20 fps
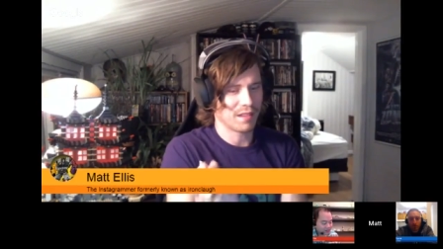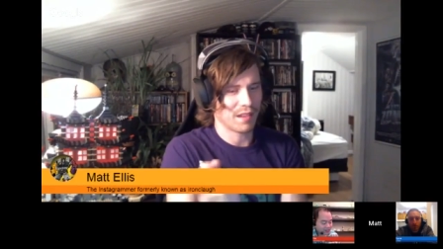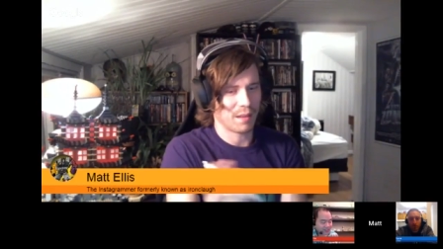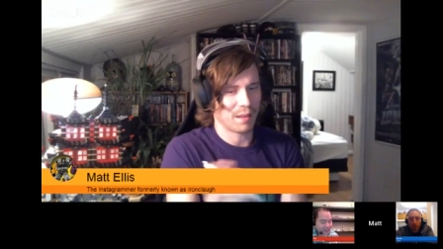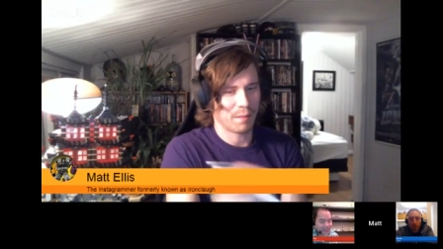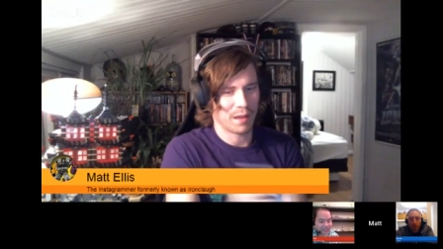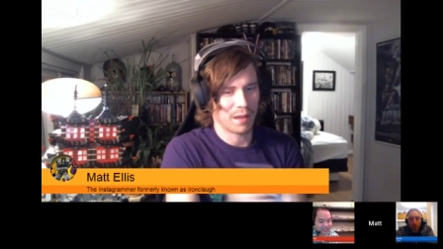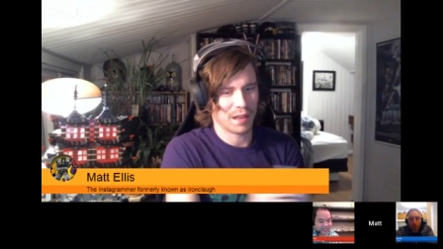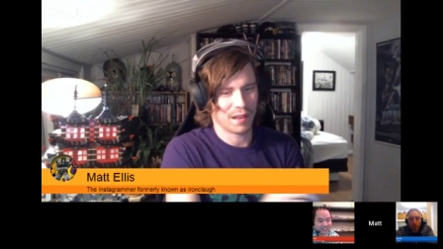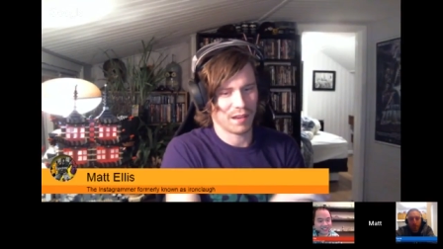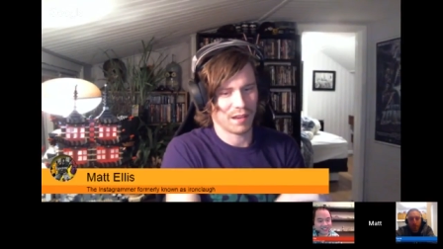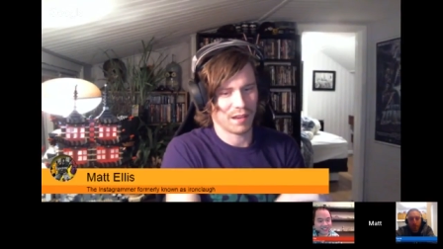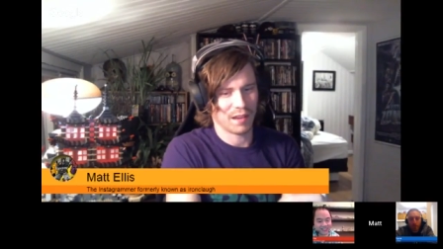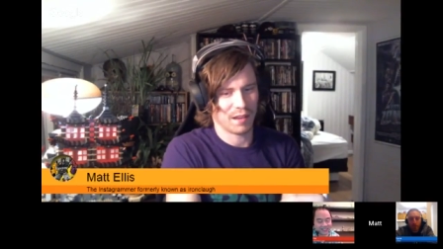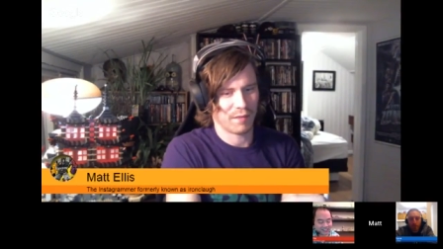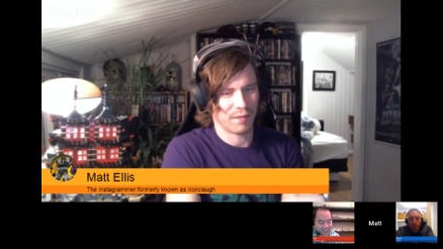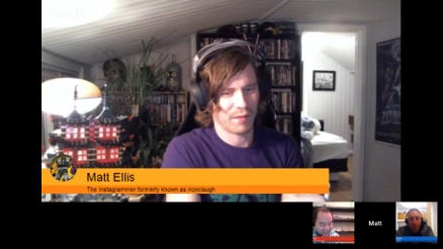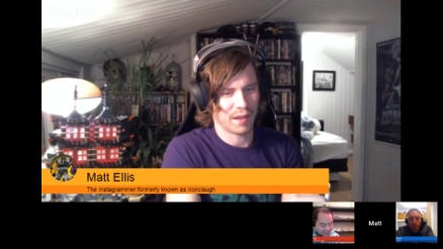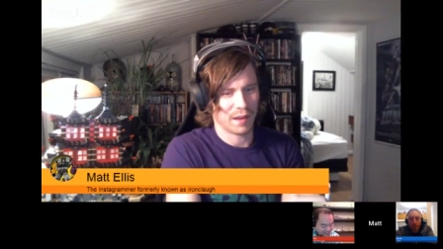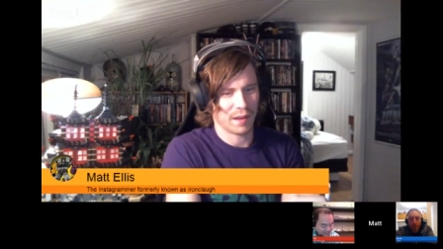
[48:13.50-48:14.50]
mean
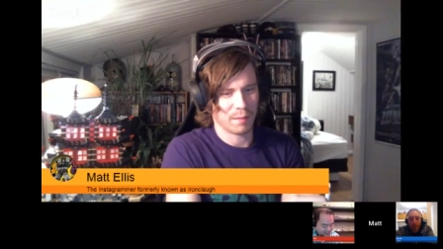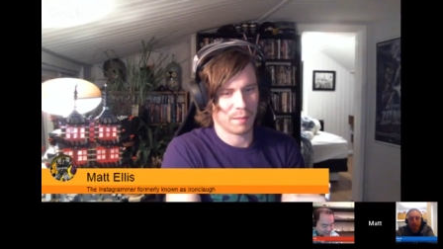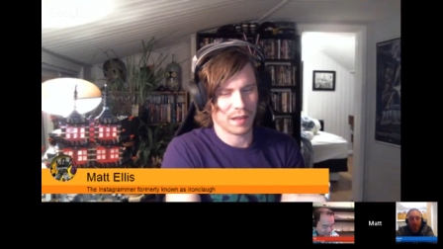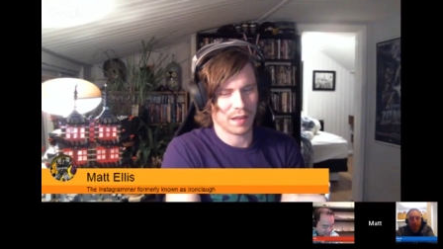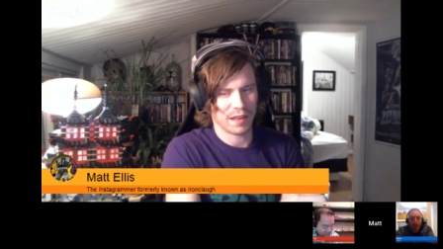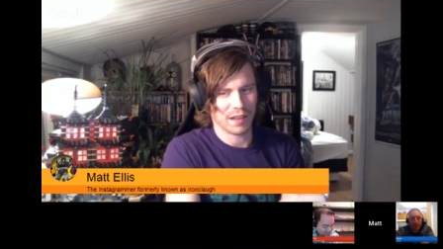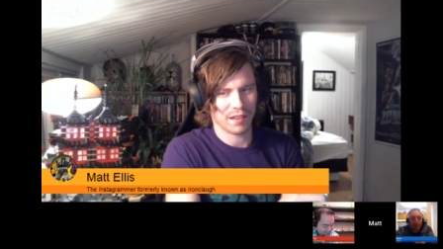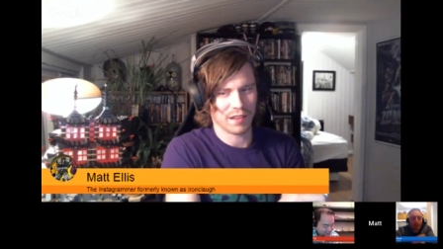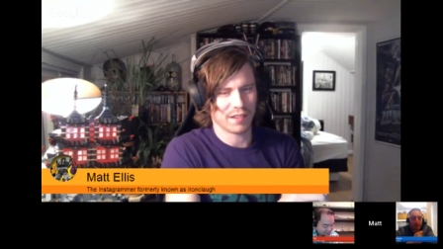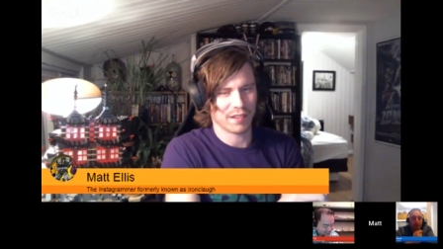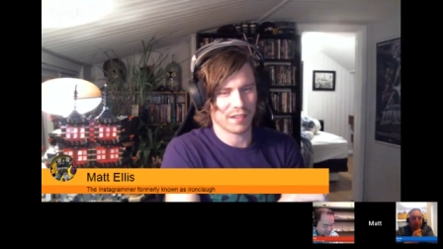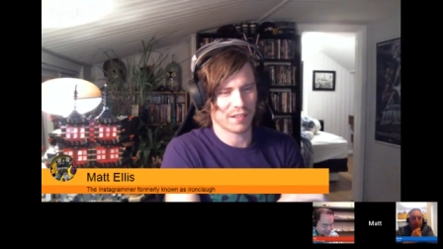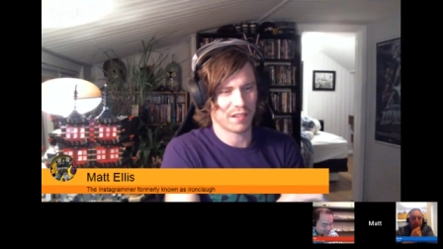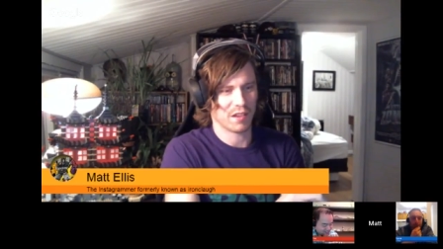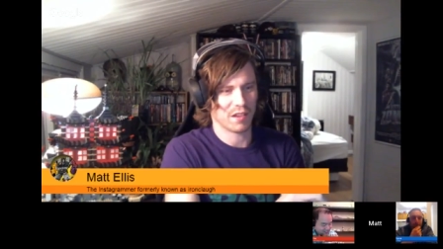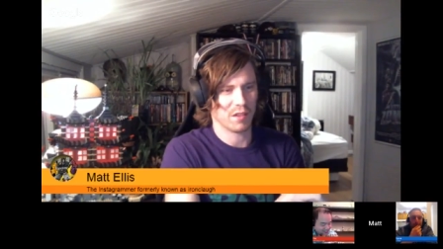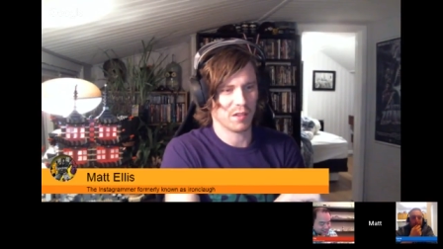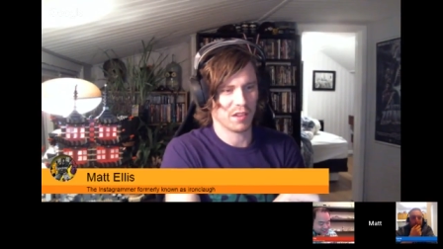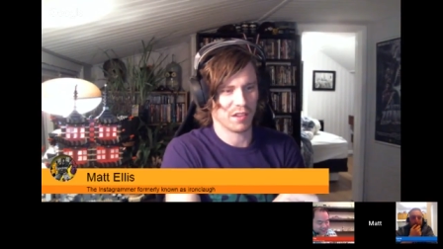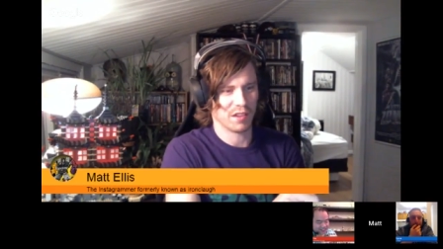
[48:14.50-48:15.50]
if anybody else is
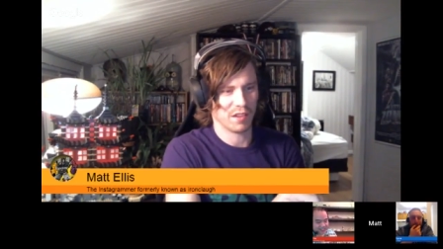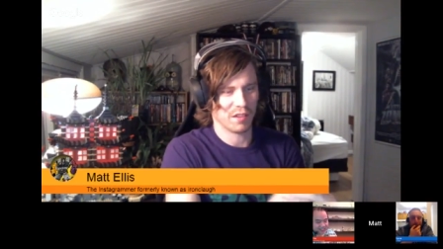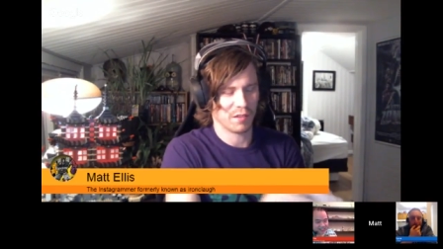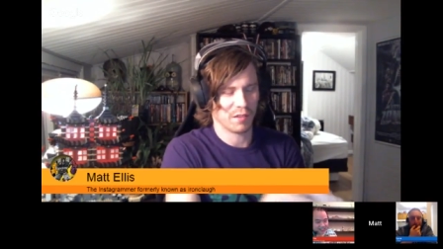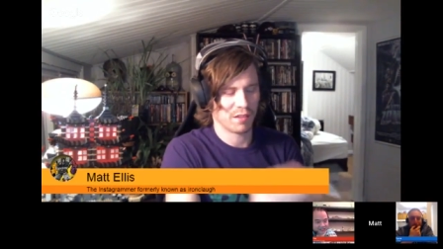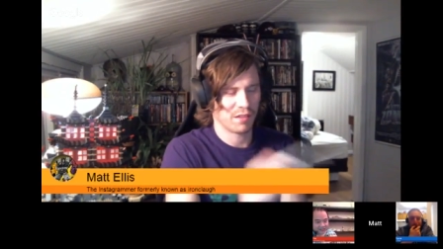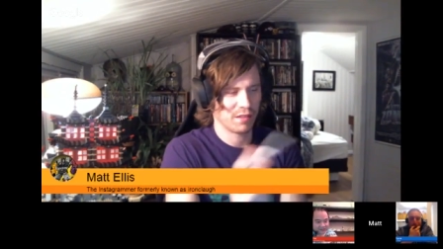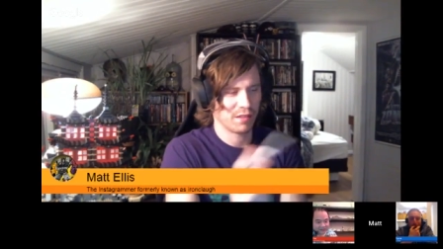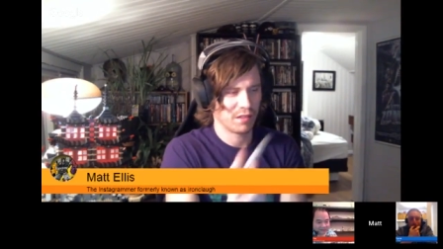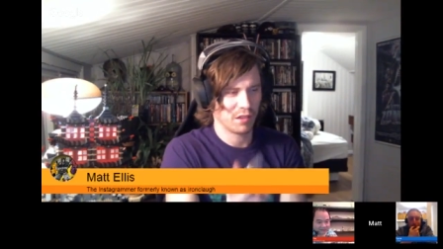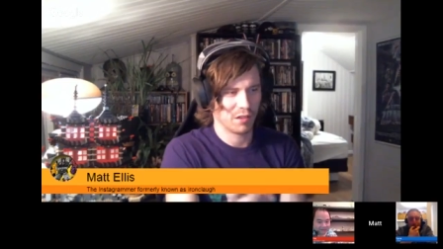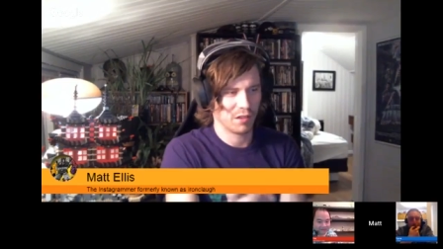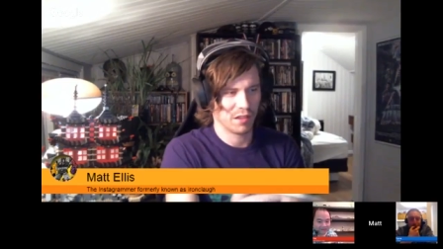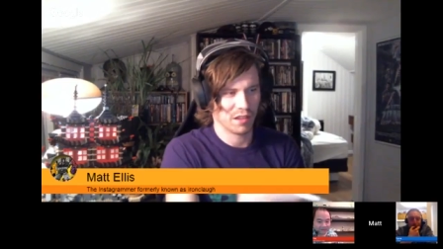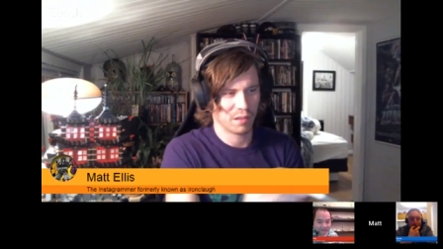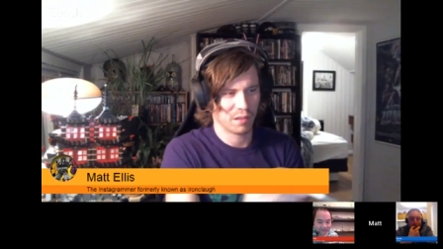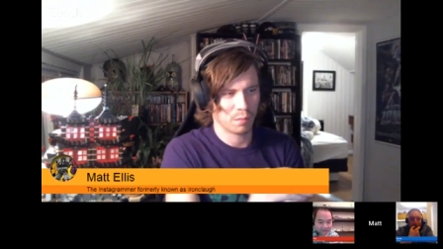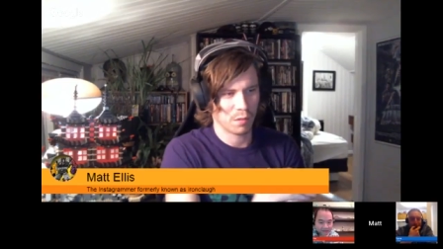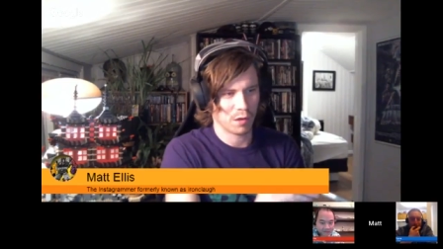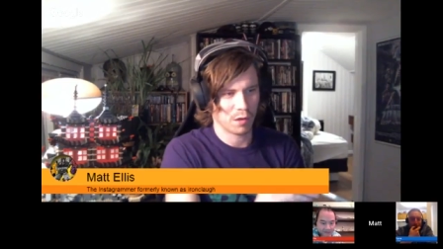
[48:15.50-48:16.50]
going to do do
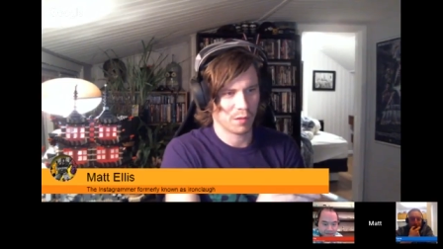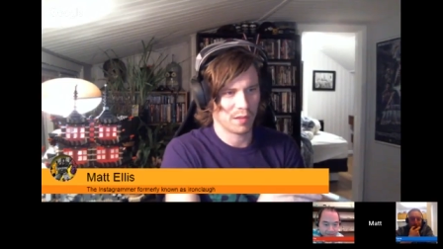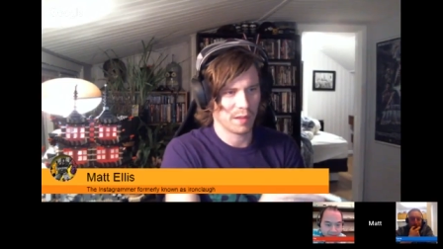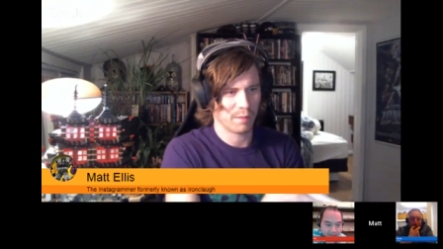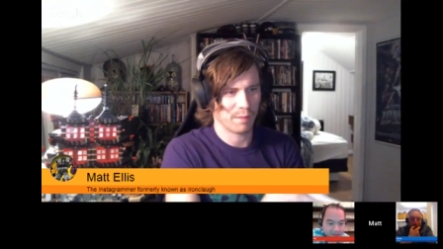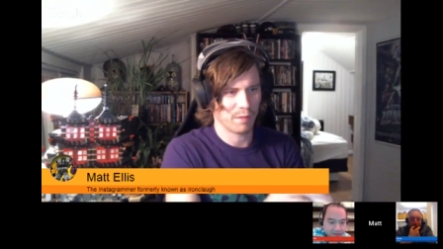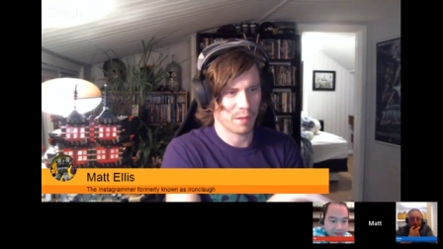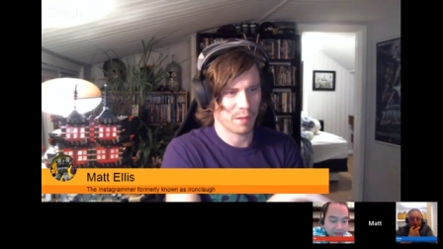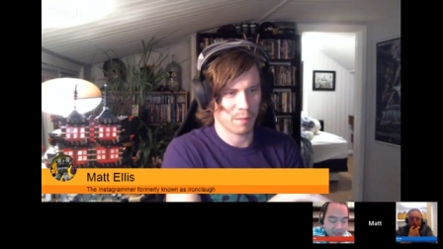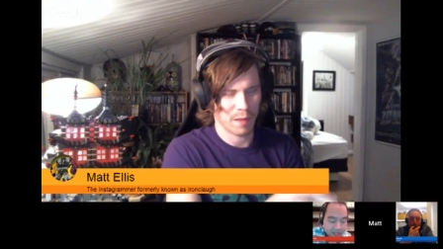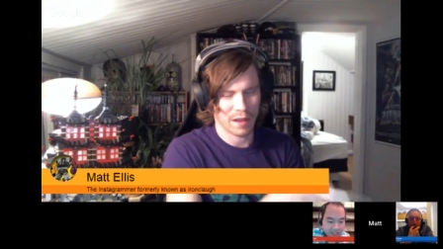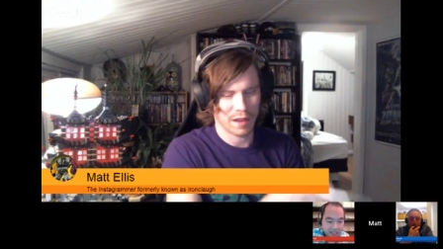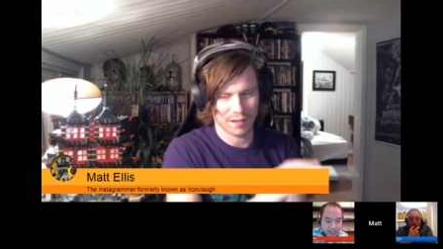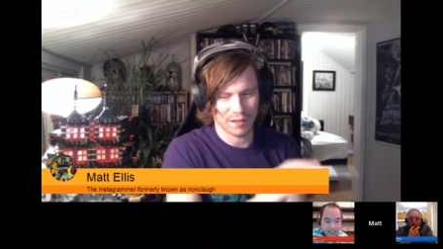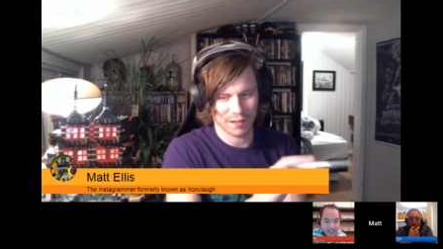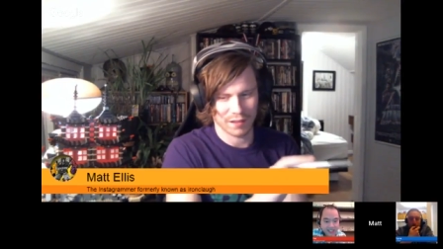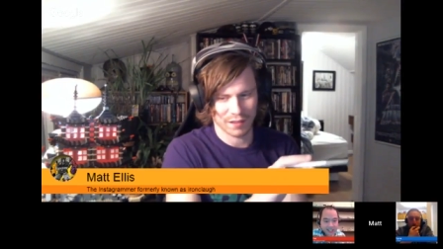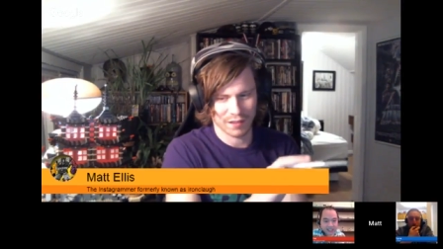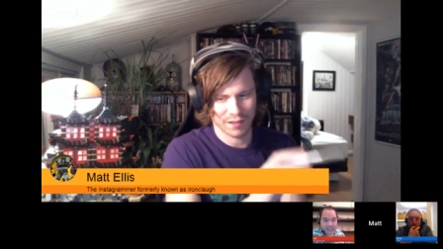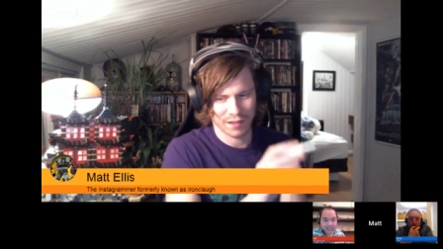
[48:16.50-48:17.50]
this pro tip for
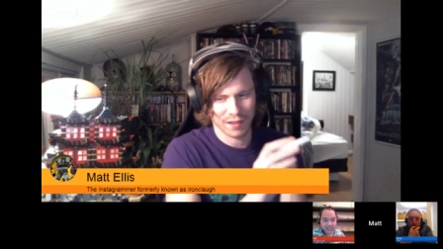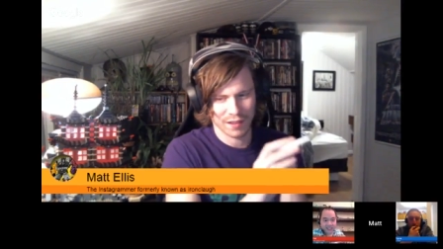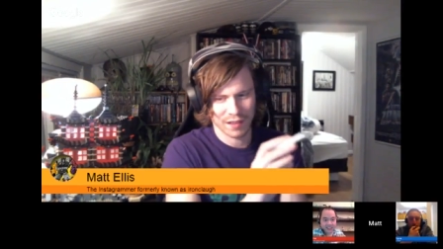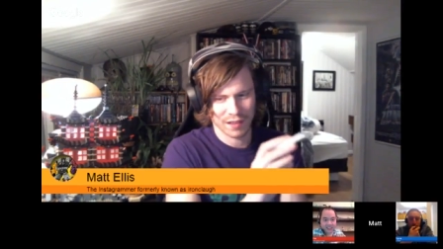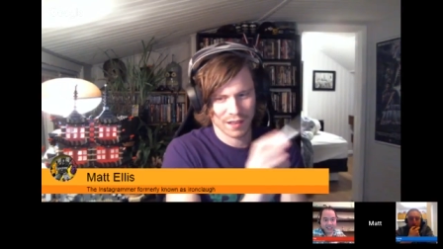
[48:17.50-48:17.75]
michael's